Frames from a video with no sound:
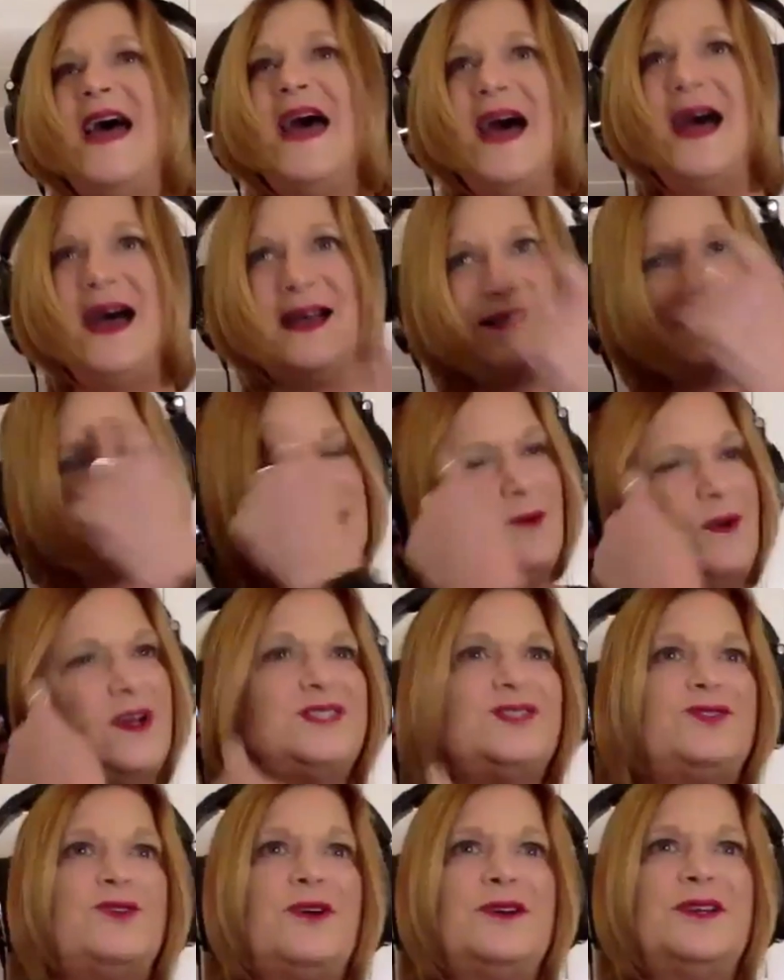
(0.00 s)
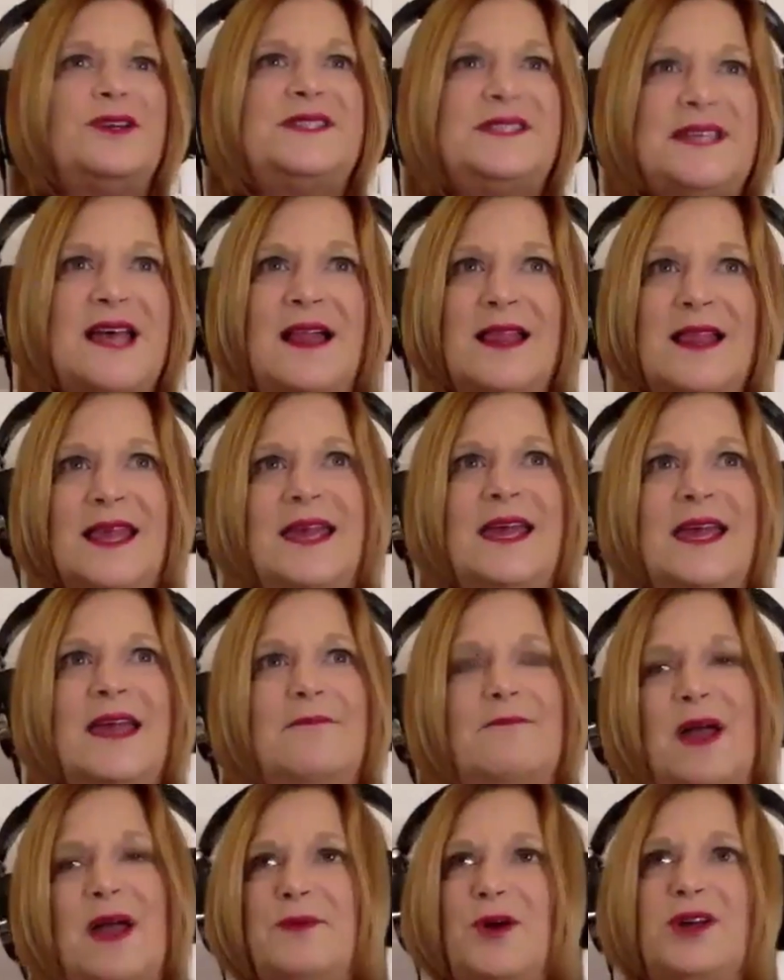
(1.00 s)
And so I started selling,
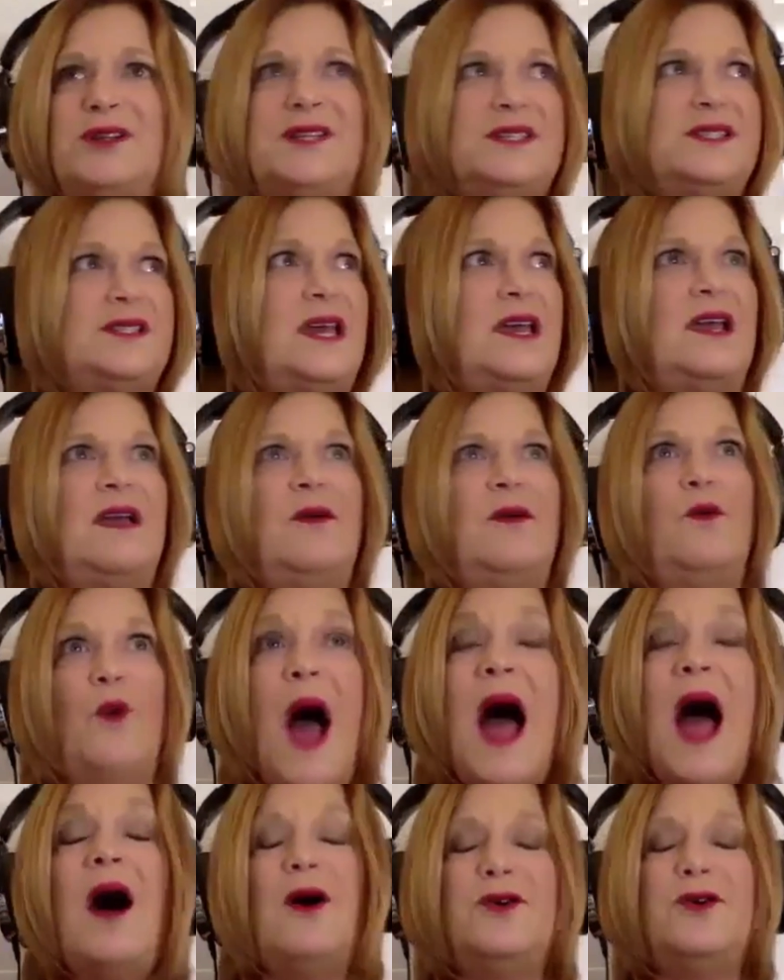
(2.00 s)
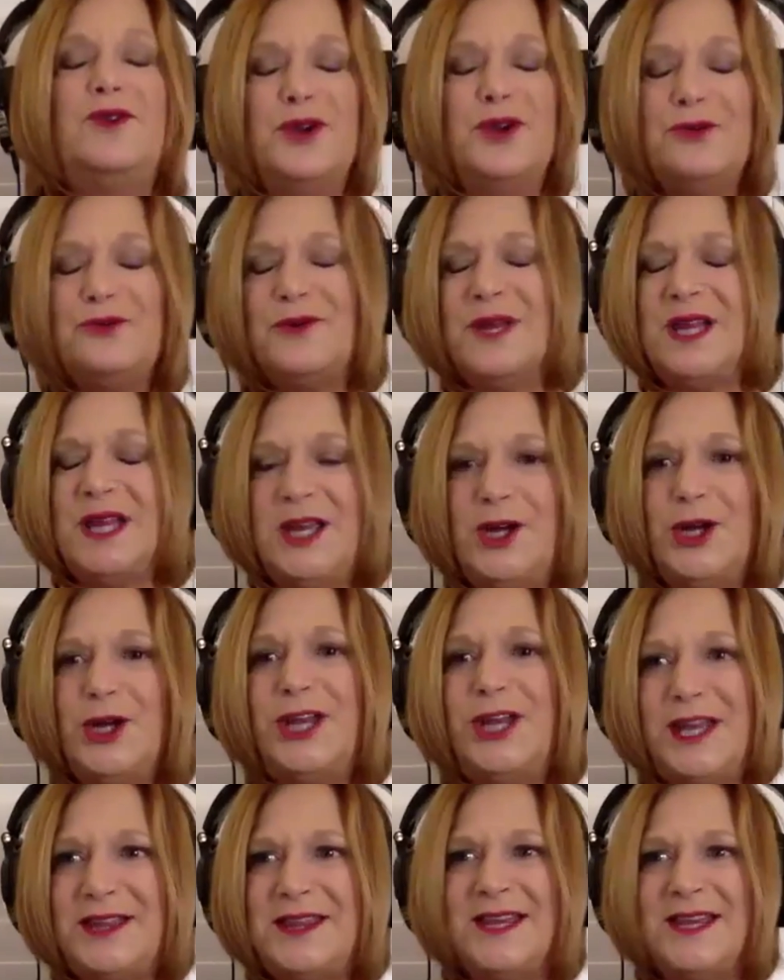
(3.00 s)
and my boss was like, "Wow, you're really
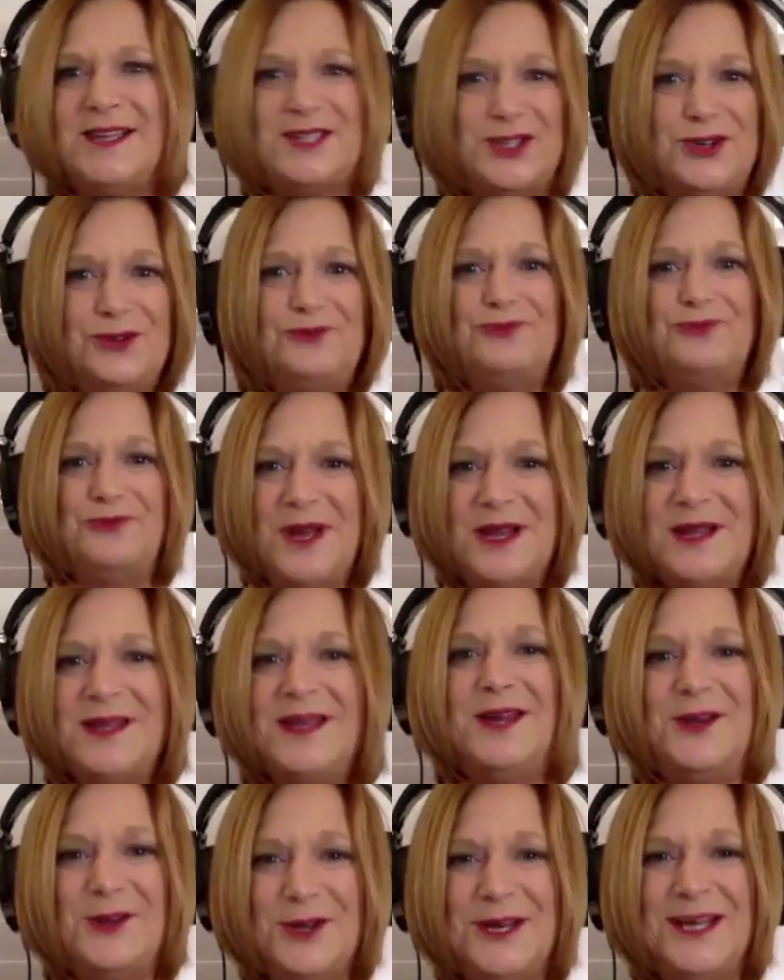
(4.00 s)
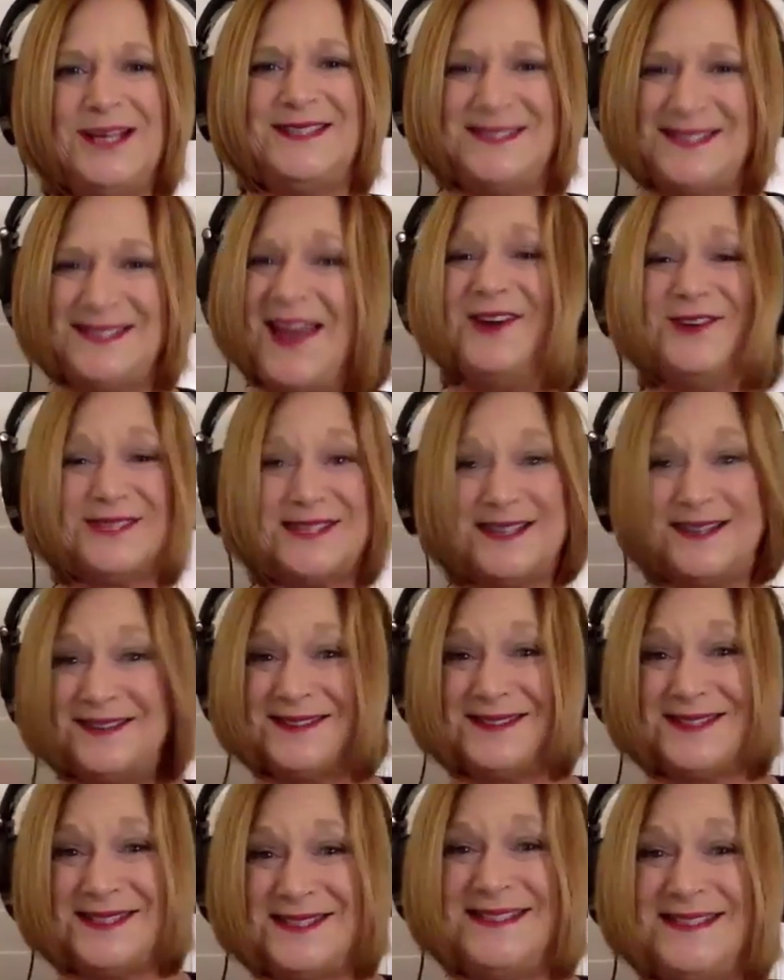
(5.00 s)
good at this. You're really good at sales." And
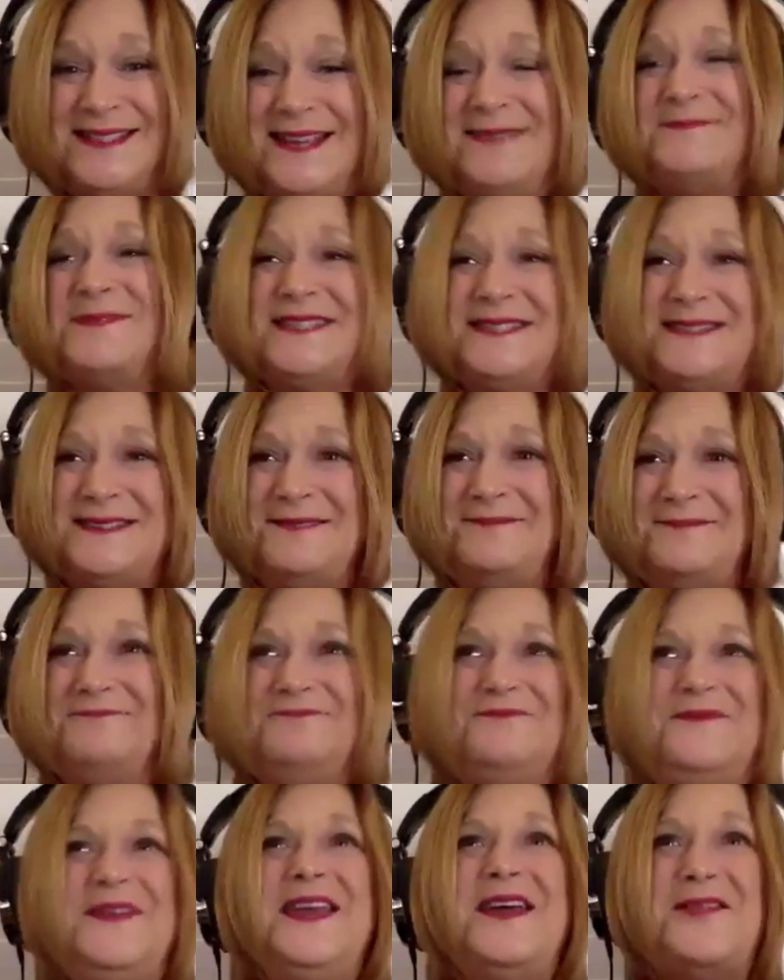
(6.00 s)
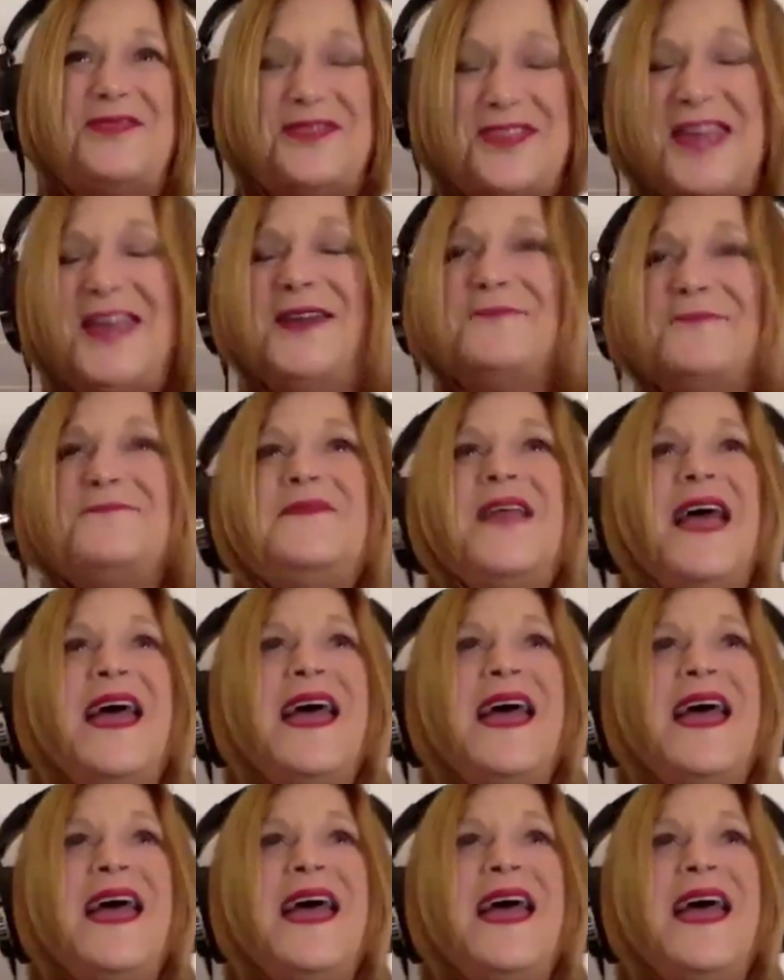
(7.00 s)
it seems to be a theme.